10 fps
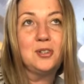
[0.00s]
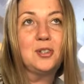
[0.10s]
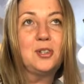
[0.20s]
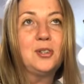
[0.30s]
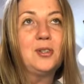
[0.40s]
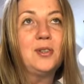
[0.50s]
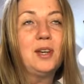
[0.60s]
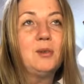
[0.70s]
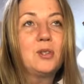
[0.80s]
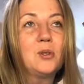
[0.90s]
So
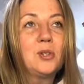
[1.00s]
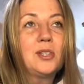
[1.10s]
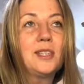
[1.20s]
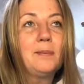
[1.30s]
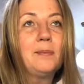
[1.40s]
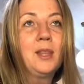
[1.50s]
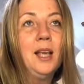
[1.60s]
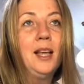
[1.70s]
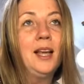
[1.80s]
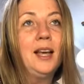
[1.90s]
that was awesome.
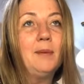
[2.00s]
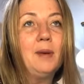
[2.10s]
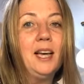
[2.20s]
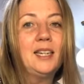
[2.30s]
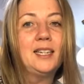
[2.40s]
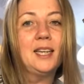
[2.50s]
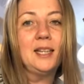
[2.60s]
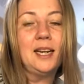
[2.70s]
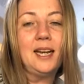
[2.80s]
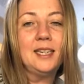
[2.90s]
I had
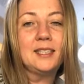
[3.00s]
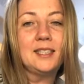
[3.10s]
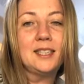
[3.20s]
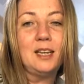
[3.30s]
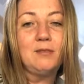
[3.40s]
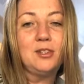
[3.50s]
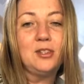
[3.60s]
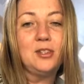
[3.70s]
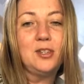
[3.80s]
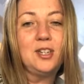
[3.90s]
another class this
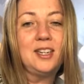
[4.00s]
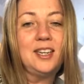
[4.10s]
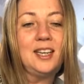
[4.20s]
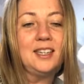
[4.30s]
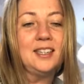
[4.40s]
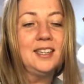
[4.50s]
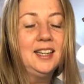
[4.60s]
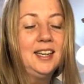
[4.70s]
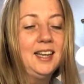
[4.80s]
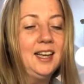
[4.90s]
afternoon, and I had
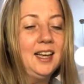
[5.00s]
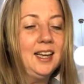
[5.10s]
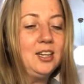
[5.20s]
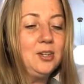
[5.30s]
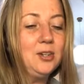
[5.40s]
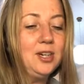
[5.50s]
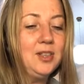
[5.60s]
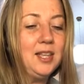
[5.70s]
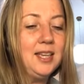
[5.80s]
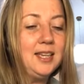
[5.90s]
a girl
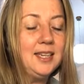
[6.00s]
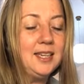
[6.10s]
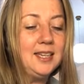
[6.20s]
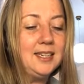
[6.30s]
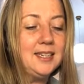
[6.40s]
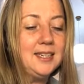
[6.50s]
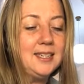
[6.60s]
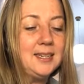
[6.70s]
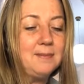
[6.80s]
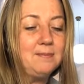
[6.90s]
in there, and
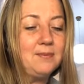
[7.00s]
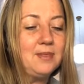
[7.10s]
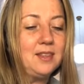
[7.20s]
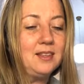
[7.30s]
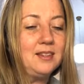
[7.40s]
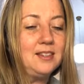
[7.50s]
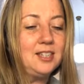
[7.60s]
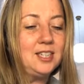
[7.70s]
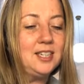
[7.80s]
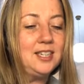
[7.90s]

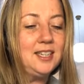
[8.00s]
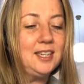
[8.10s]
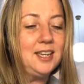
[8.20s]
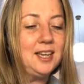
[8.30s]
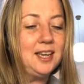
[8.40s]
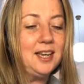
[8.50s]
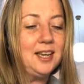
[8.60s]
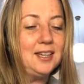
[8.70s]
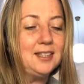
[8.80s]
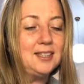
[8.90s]
she
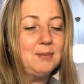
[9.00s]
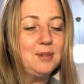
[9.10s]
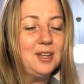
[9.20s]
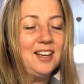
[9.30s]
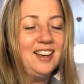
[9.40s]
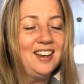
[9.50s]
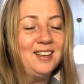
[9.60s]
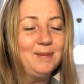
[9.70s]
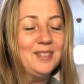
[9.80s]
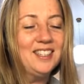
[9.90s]

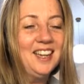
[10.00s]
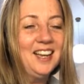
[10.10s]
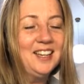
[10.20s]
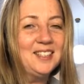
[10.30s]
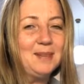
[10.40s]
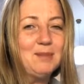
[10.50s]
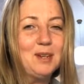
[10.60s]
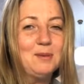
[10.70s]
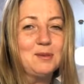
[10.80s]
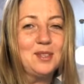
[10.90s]

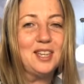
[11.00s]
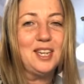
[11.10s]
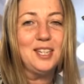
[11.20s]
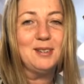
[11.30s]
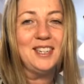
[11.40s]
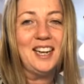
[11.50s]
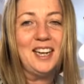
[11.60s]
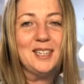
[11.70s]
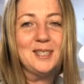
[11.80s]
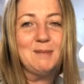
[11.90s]
sometimes with kids, when I
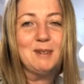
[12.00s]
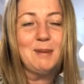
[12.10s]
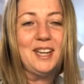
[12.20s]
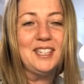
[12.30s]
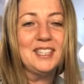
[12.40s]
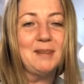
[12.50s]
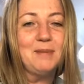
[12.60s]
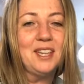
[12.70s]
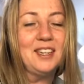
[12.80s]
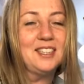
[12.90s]
ask them to play
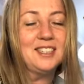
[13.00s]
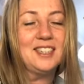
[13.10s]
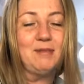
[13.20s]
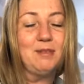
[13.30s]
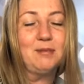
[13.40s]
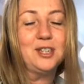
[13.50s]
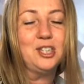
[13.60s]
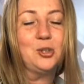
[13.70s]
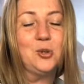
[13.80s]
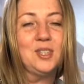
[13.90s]
something, I just have a free
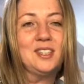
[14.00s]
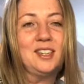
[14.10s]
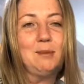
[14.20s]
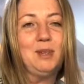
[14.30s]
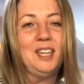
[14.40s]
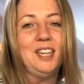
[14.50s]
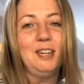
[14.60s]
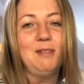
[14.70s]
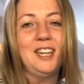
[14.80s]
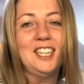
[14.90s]
choice at the
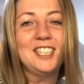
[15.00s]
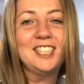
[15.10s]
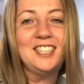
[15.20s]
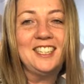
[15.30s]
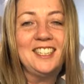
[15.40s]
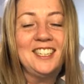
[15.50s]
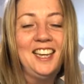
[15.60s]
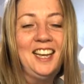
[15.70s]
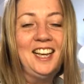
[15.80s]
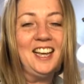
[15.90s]
beginning of the lesson
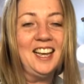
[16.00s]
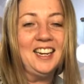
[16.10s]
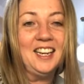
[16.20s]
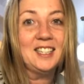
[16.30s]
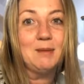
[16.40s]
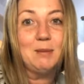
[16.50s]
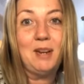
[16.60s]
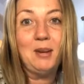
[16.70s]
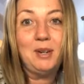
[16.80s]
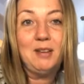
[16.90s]
and ask them to
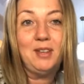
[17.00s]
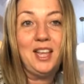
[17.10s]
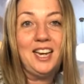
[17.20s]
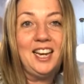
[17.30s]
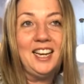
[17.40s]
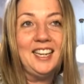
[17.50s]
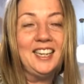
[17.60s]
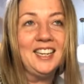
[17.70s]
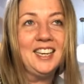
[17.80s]
play whatever they like.